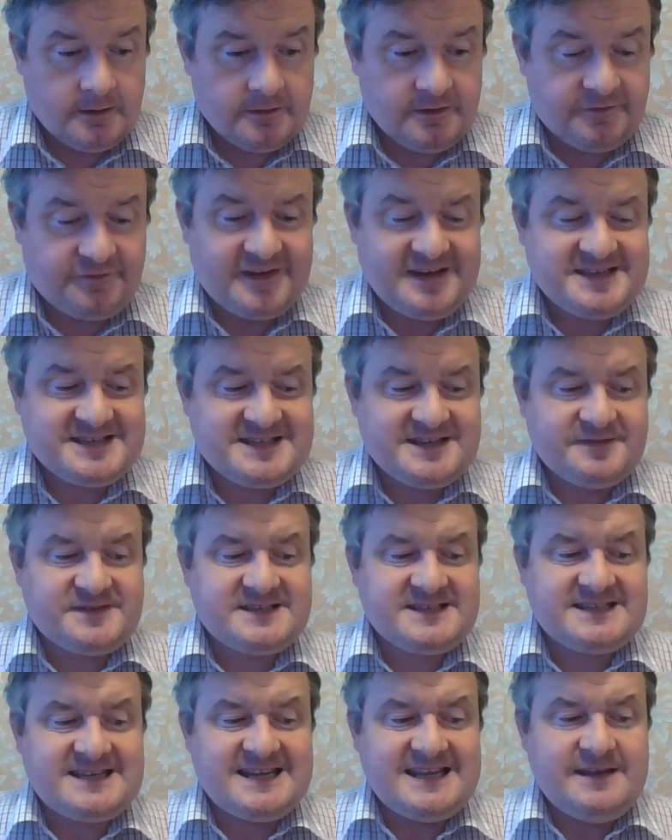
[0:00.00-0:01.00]
The Feast of
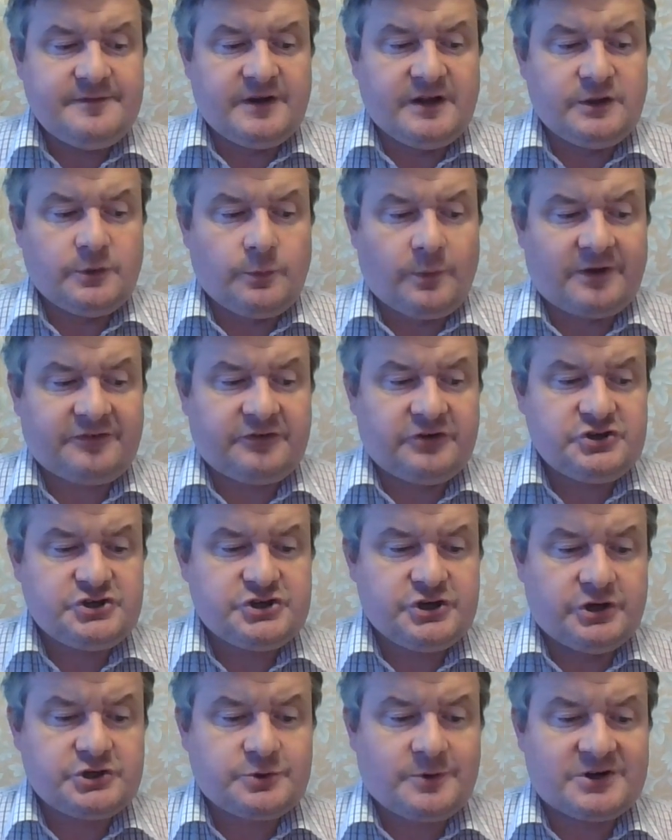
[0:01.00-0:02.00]
Stephen in the Western
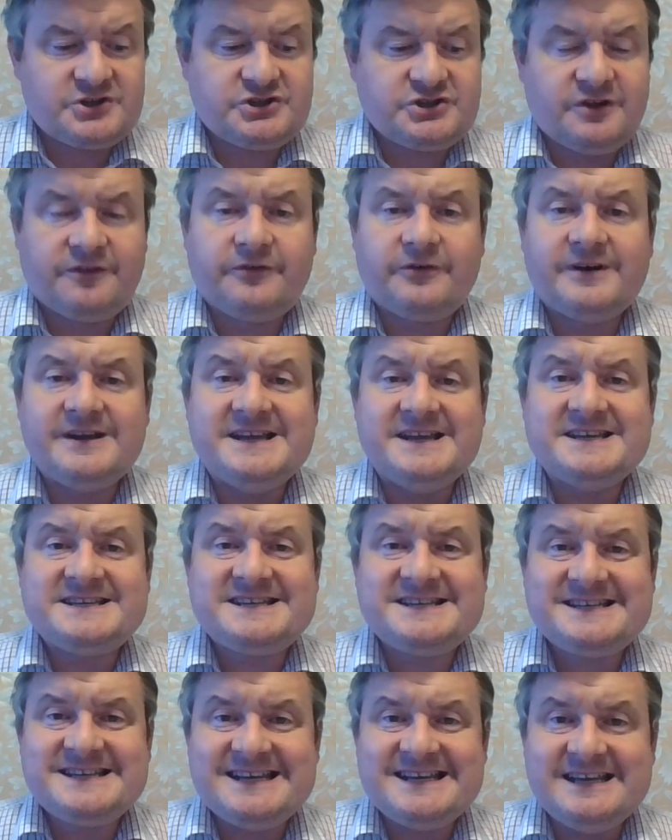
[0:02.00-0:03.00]
Church, question three, is
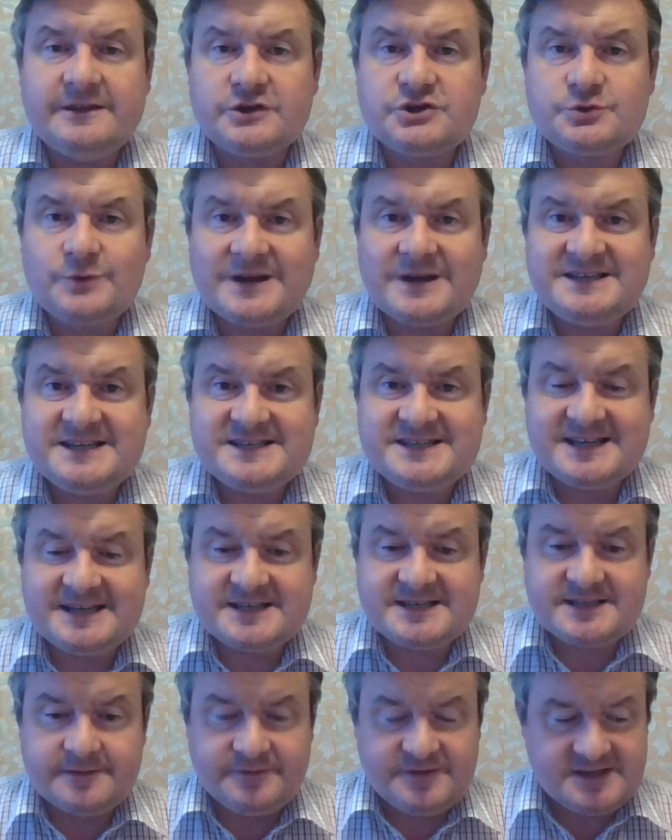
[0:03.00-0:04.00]
C, the
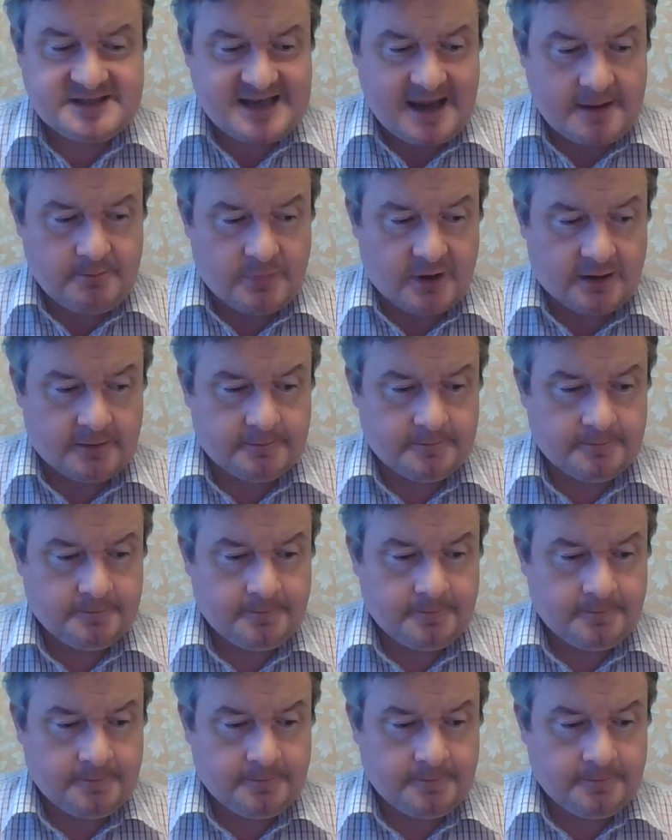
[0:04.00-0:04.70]
26th of December.